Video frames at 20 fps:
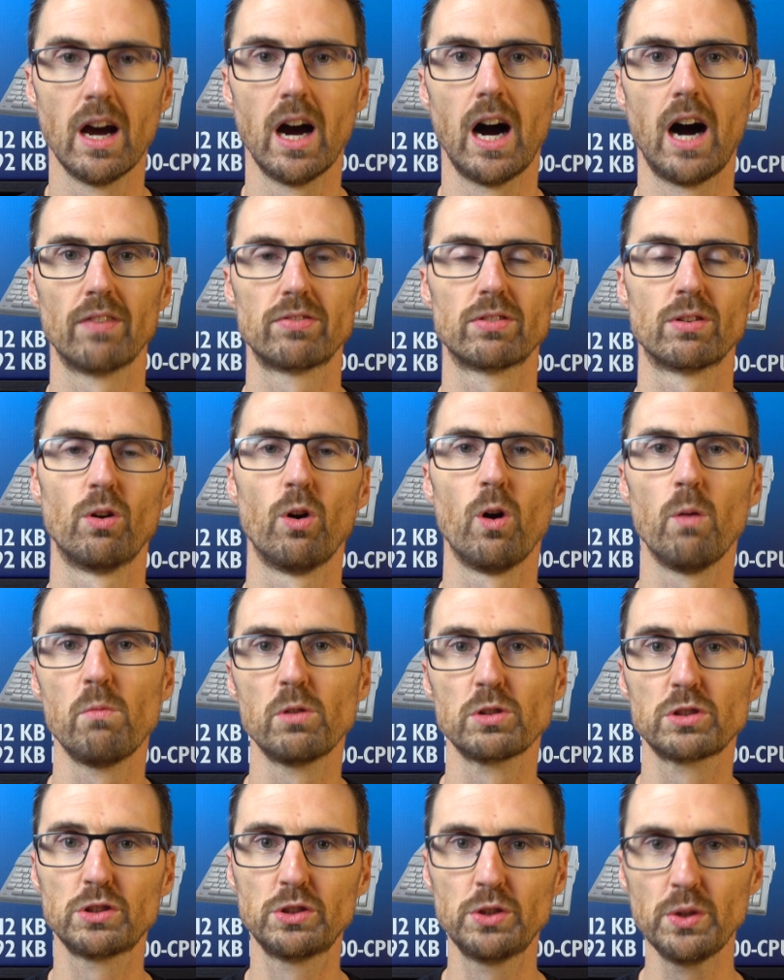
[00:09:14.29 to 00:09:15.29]
After
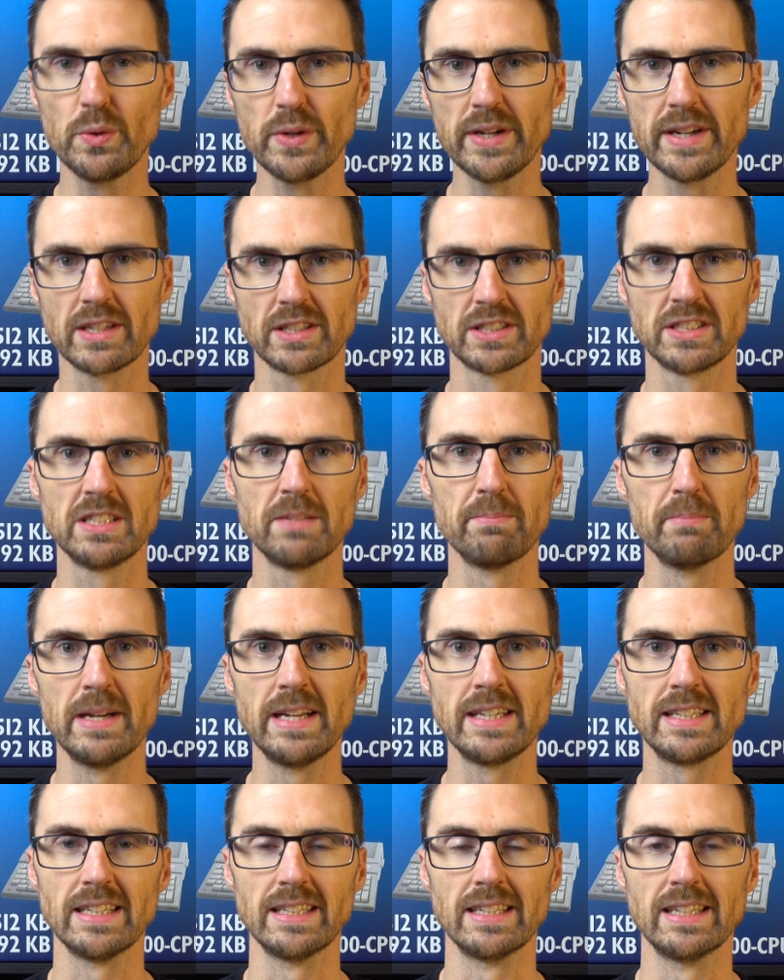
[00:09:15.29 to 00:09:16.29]
almost two years in the
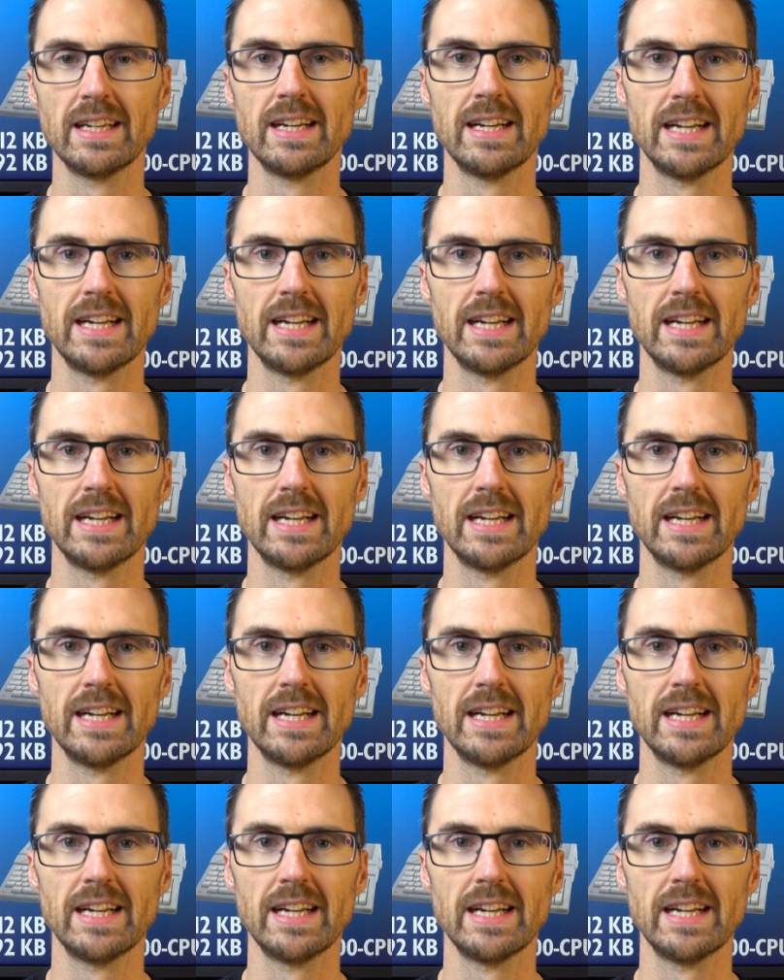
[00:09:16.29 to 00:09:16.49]
making,